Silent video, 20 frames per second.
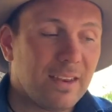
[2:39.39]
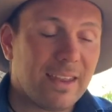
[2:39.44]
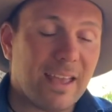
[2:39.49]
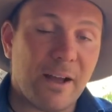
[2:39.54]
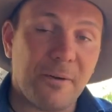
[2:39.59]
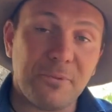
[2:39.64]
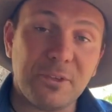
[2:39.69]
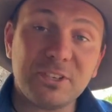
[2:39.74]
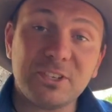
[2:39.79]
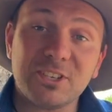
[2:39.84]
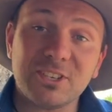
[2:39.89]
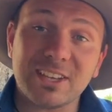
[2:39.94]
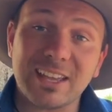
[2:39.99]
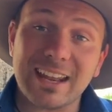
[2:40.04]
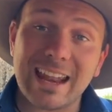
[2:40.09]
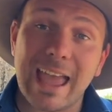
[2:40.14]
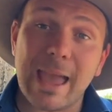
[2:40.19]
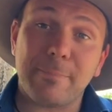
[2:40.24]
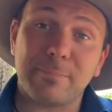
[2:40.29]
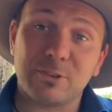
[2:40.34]
Now, this isn't
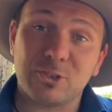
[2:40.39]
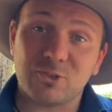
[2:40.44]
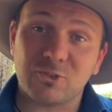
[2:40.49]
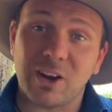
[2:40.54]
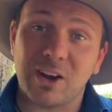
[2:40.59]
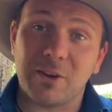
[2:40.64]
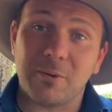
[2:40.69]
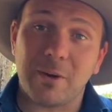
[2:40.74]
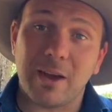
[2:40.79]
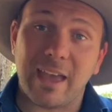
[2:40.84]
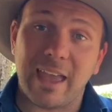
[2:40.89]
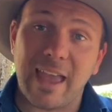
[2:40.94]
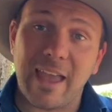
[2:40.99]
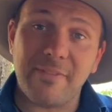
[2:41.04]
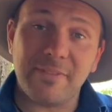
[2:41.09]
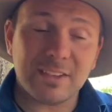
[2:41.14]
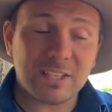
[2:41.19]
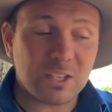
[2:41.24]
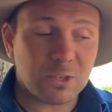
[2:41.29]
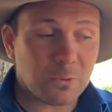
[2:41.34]
going to happen straight away,
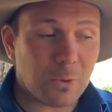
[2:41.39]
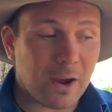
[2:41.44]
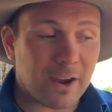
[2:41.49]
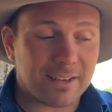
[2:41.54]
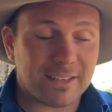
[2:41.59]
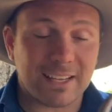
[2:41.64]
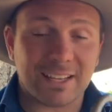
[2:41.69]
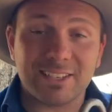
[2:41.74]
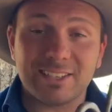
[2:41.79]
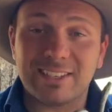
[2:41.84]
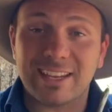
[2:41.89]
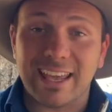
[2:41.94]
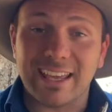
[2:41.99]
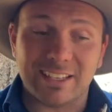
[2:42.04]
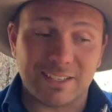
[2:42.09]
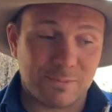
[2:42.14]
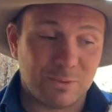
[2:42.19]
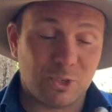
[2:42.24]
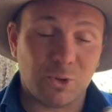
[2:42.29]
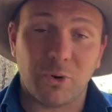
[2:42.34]
and this is where it does
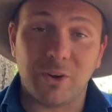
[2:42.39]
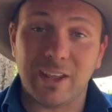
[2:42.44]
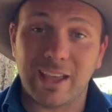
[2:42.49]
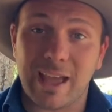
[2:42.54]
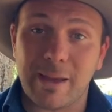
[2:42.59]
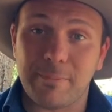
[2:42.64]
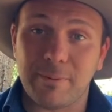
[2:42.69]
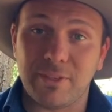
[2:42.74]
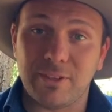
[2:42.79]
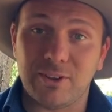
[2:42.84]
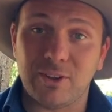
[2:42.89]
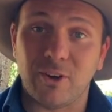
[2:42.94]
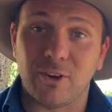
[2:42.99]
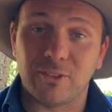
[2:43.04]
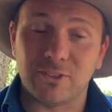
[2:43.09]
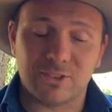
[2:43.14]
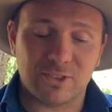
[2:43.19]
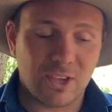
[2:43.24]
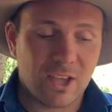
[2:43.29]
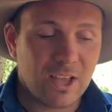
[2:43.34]
take some joining up of the
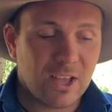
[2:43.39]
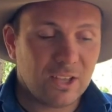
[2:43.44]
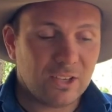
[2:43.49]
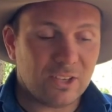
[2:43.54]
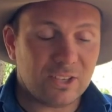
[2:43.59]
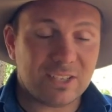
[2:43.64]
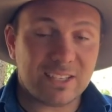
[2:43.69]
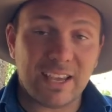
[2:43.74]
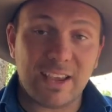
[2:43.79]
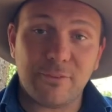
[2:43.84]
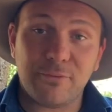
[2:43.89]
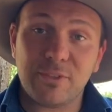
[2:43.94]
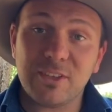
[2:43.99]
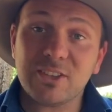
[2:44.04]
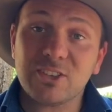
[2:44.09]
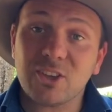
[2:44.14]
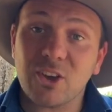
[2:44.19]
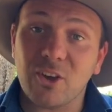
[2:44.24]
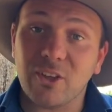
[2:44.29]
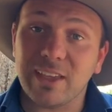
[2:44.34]
dots. You see, if
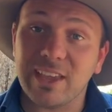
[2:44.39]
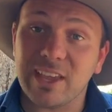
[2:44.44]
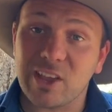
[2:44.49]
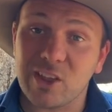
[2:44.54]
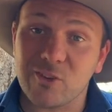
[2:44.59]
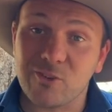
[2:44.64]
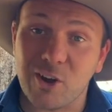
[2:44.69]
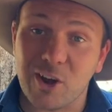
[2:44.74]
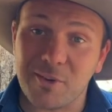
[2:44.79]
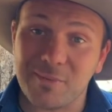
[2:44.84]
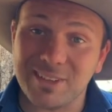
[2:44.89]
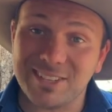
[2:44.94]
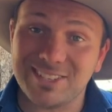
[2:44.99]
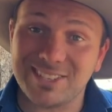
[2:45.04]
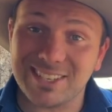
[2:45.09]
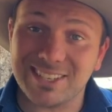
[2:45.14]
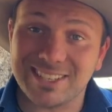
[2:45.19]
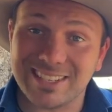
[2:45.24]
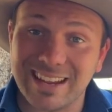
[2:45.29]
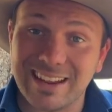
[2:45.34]
this girl here could grow to be
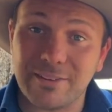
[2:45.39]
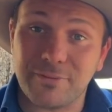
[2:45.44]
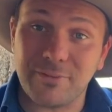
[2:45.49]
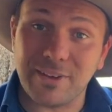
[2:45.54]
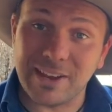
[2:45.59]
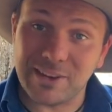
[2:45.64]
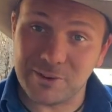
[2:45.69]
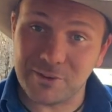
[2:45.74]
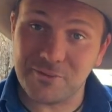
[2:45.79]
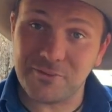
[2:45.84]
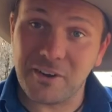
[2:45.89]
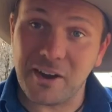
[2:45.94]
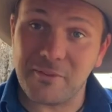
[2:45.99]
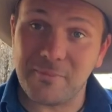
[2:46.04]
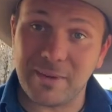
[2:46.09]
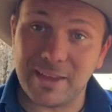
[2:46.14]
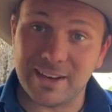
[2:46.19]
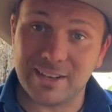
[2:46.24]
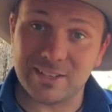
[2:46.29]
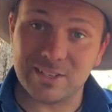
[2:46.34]
16 feet or
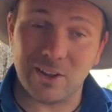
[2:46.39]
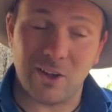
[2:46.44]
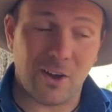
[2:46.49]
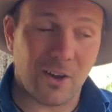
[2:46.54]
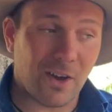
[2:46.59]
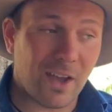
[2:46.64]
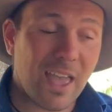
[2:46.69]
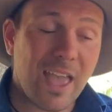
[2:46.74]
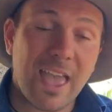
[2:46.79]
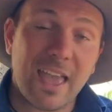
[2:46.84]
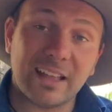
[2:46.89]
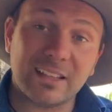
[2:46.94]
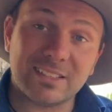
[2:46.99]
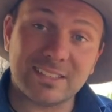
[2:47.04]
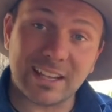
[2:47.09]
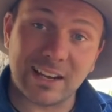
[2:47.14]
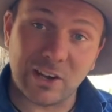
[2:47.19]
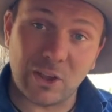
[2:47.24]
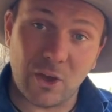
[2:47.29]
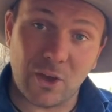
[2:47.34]
5 meters long, and
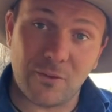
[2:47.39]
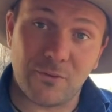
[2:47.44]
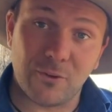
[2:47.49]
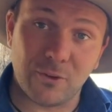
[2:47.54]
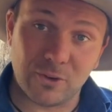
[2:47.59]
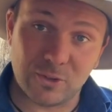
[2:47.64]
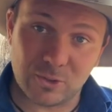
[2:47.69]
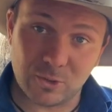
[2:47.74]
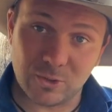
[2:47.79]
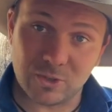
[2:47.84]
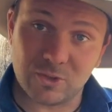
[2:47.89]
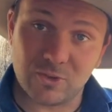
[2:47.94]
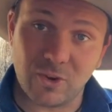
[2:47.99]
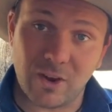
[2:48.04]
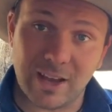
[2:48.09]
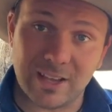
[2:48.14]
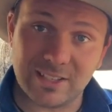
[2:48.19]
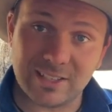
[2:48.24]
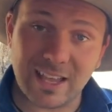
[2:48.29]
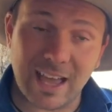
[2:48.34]
suddenly her food source
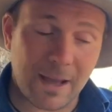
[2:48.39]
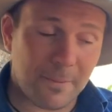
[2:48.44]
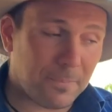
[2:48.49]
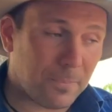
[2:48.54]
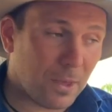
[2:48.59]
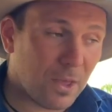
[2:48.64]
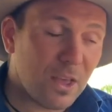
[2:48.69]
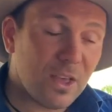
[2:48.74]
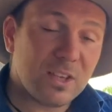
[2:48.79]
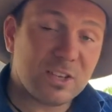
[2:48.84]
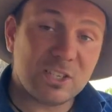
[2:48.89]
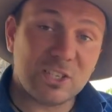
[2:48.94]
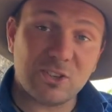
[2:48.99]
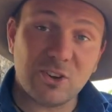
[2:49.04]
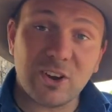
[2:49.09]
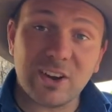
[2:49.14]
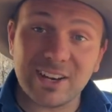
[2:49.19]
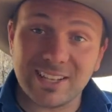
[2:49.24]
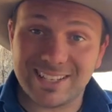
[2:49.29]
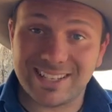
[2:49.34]
dries up, she's
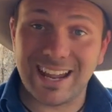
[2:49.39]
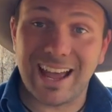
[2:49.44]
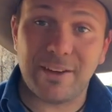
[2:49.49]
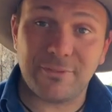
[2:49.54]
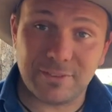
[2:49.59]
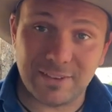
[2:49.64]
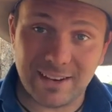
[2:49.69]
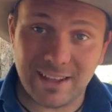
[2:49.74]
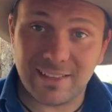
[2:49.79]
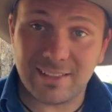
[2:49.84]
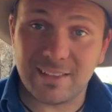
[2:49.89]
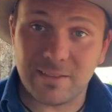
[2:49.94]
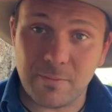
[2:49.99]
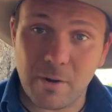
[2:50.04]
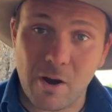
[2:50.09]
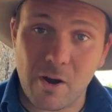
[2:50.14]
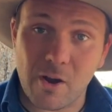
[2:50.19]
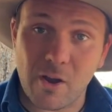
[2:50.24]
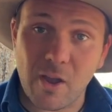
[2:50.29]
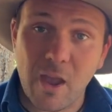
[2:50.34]
not going to starve to death
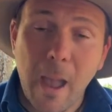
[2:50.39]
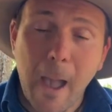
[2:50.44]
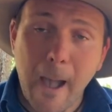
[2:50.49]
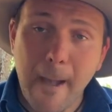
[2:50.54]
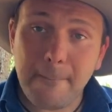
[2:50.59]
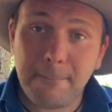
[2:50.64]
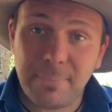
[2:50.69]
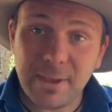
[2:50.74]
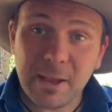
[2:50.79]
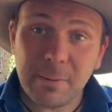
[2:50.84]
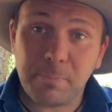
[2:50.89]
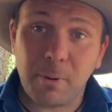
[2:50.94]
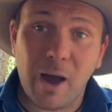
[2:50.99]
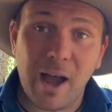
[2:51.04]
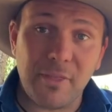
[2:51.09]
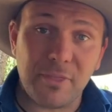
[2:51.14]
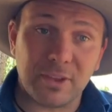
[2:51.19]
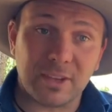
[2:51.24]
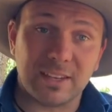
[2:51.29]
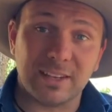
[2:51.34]
tomorrow. A big
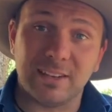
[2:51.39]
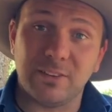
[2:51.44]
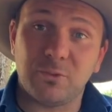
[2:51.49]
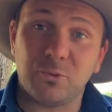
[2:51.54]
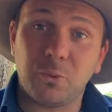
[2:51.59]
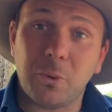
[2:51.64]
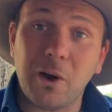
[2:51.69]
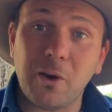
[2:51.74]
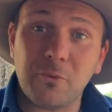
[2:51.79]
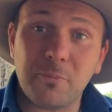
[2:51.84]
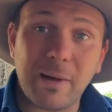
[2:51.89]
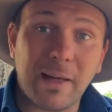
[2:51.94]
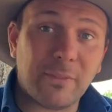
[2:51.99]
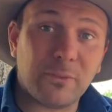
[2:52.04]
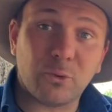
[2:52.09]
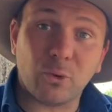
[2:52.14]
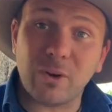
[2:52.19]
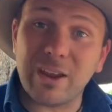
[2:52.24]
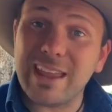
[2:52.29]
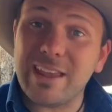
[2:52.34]
python can live 12
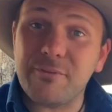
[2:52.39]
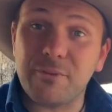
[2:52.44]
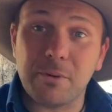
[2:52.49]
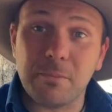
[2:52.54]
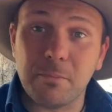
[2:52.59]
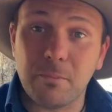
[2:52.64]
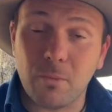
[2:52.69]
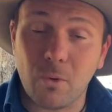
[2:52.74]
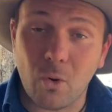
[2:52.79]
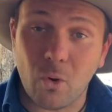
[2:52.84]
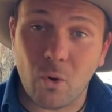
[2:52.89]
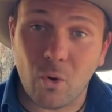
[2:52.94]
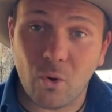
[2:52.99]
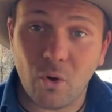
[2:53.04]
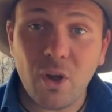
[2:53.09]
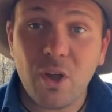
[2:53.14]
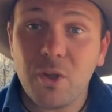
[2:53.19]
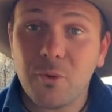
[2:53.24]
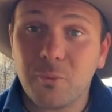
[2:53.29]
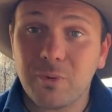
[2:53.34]
months or even
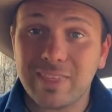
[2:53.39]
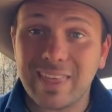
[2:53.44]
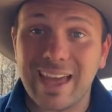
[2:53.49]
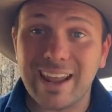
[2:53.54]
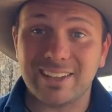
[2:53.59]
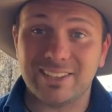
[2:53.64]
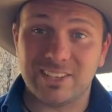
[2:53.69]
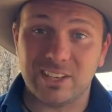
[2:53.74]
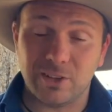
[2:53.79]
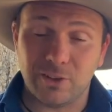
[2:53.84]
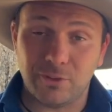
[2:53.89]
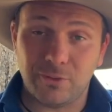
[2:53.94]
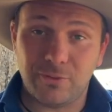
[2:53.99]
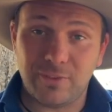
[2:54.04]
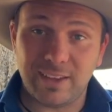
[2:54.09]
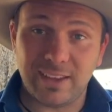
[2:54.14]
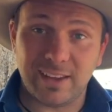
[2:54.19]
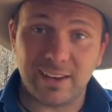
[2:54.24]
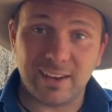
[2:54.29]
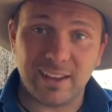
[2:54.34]
more without a single
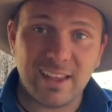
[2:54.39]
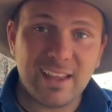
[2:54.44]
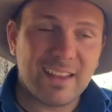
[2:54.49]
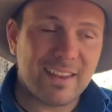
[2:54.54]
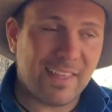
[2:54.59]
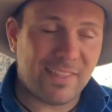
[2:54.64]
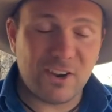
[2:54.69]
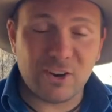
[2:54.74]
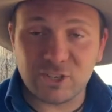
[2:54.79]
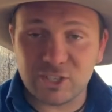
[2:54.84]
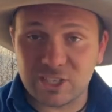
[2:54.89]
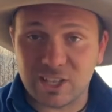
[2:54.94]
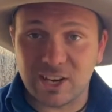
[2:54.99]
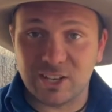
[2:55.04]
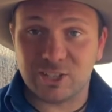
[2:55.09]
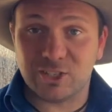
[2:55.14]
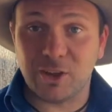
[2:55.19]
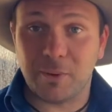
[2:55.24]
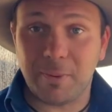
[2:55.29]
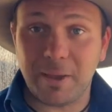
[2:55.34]
feed. And they're not just
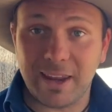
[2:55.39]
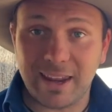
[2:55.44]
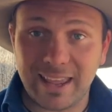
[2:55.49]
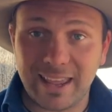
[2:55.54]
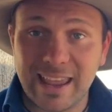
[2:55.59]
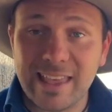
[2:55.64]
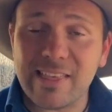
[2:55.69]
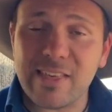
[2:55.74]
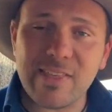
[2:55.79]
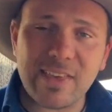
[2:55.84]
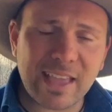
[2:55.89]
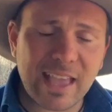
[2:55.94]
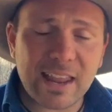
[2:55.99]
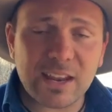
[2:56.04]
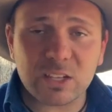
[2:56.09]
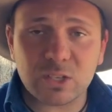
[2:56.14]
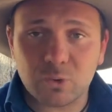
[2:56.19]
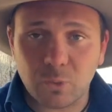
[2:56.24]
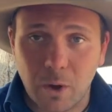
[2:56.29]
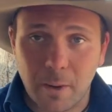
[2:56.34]
going to stop eating either. They're going
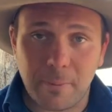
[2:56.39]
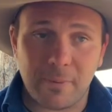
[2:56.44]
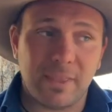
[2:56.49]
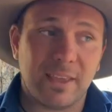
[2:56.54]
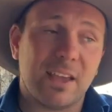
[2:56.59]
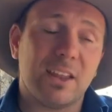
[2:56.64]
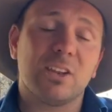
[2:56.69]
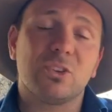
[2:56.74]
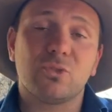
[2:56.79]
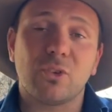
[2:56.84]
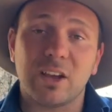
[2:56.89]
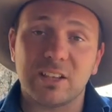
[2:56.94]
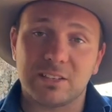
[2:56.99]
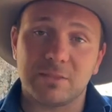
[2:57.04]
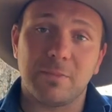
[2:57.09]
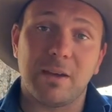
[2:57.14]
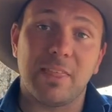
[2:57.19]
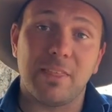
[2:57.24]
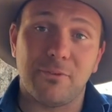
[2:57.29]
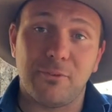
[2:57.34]
to swap and they're going to try
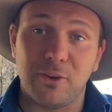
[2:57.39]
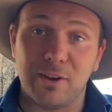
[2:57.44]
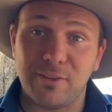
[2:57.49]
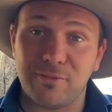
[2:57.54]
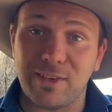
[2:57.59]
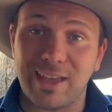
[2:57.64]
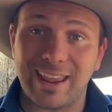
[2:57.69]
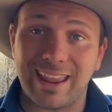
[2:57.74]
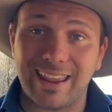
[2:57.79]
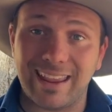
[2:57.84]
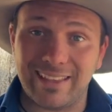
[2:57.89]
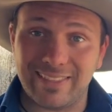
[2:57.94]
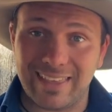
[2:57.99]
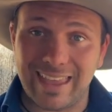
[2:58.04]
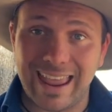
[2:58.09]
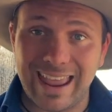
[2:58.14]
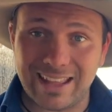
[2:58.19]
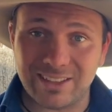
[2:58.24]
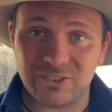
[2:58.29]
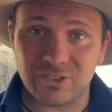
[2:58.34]
some other food if they can get
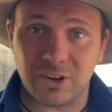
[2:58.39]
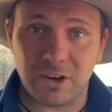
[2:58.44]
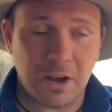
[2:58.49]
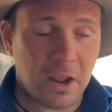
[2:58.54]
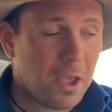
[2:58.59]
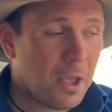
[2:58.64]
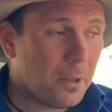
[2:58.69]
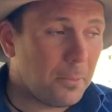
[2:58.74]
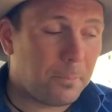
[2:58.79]
their hands on it.